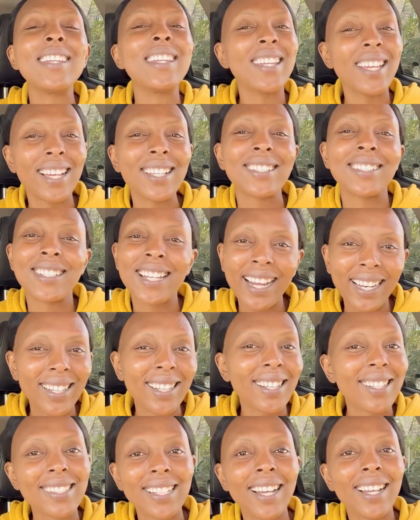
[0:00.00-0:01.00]
he has done
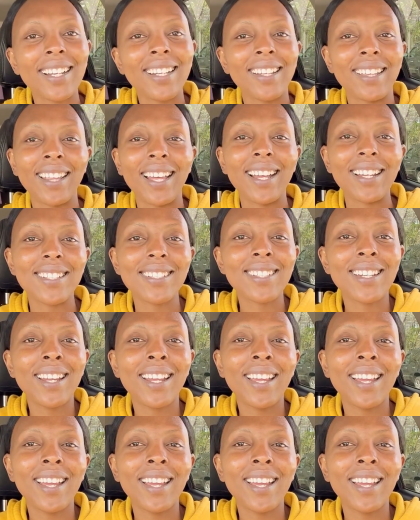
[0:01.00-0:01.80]
exactly that.